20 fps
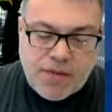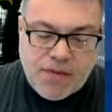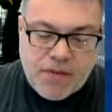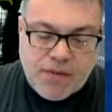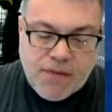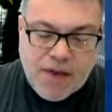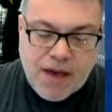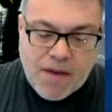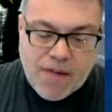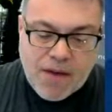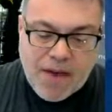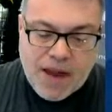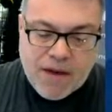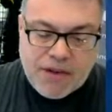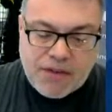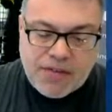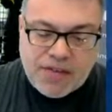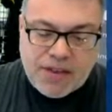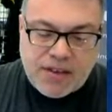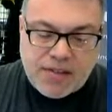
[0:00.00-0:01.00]
Robinson,
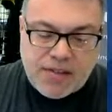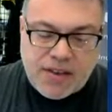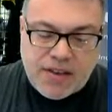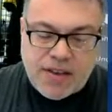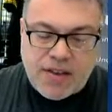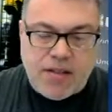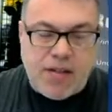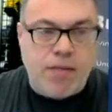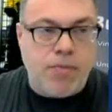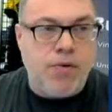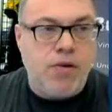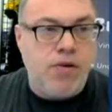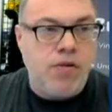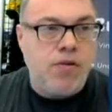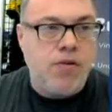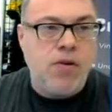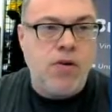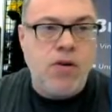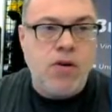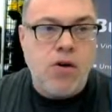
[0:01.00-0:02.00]
75 Aaron, 60
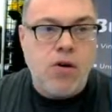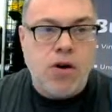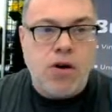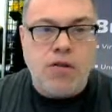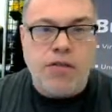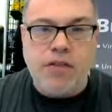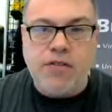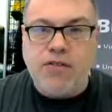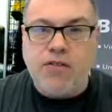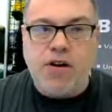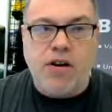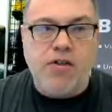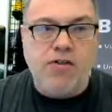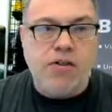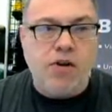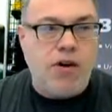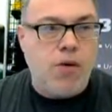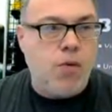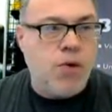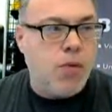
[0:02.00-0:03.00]
Killebrew. All
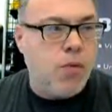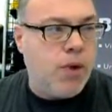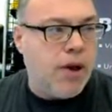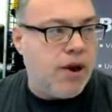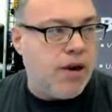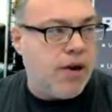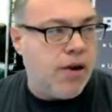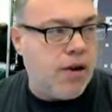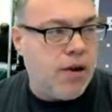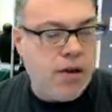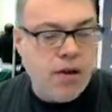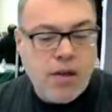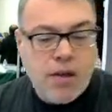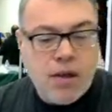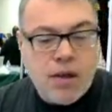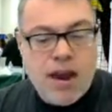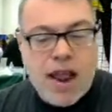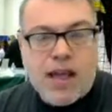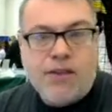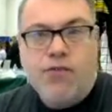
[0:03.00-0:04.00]
these cards go to one
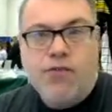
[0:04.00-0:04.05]
winner.